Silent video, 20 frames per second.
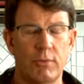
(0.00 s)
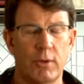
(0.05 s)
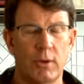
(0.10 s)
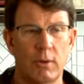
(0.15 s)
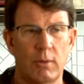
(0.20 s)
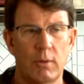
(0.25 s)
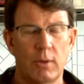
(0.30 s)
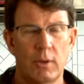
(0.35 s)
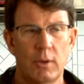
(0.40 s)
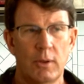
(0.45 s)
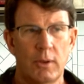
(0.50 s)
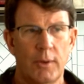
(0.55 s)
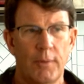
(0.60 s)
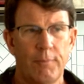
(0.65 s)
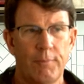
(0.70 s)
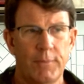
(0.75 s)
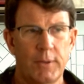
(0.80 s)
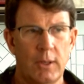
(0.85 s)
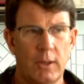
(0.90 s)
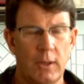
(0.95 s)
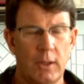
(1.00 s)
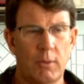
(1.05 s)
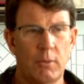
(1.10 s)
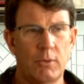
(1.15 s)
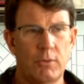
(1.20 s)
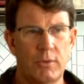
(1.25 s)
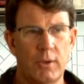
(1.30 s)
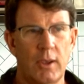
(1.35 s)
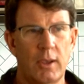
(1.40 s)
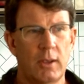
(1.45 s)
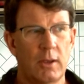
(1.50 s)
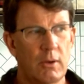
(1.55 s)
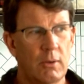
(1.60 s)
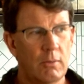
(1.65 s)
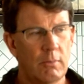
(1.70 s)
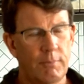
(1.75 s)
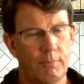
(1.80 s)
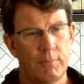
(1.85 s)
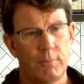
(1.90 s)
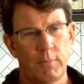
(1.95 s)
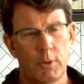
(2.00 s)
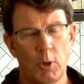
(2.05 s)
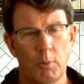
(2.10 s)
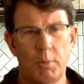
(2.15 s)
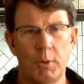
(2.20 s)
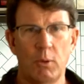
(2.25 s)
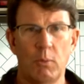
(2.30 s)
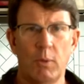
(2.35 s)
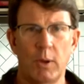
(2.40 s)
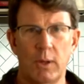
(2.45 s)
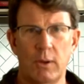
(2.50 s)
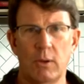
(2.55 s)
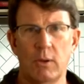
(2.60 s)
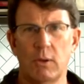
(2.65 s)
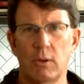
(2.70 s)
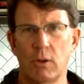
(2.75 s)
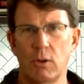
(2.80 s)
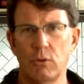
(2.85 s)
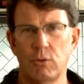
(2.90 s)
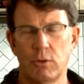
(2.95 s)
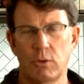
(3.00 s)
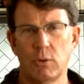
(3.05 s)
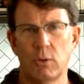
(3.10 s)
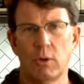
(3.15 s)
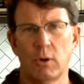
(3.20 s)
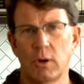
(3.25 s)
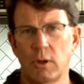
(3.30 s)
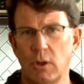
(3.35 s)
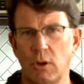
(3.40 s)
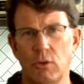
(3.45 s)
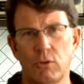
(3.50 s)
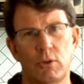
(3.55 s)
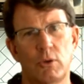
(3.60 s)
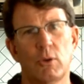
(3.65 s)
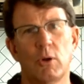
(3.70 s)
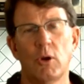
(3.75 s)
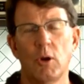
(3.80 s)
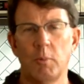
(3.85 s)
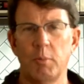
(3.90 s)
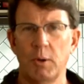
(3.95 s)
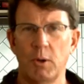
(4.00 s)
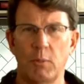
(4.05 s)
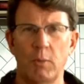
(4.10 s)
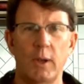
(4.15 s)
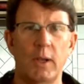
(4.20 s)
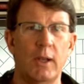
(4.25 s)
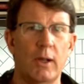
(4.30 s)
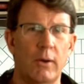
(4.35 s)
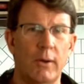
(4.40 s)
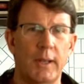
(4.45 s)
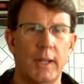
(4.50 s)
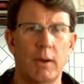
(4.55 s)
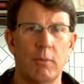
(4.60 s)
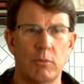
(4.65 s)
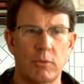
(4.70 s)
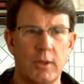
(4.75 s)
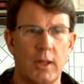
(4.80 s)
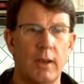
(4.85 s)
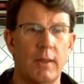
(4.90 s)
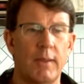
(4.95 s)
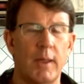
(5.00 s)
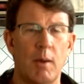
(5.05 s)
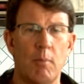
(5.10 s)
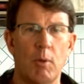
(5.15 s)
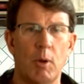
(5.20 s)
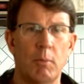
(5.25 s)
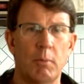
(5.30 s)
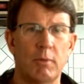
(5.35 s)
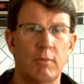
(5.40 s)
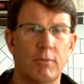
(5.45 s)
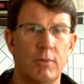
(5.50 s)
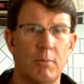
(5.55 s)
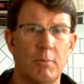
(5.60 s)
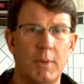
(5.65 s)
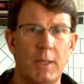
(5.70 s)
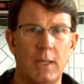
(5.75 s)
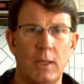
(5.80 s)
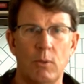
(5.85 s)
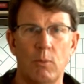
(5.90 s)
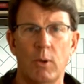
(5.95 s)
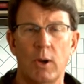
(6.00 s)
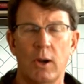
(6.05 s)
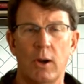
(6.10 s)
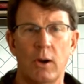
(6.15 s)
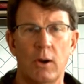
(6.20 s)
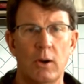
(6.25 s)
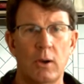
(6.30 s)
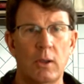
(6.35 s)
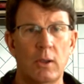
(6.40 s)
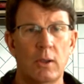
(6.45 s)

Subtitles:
So, they always say, open a window, close the door, or close the door, open a window, and that was kind of that moment for me where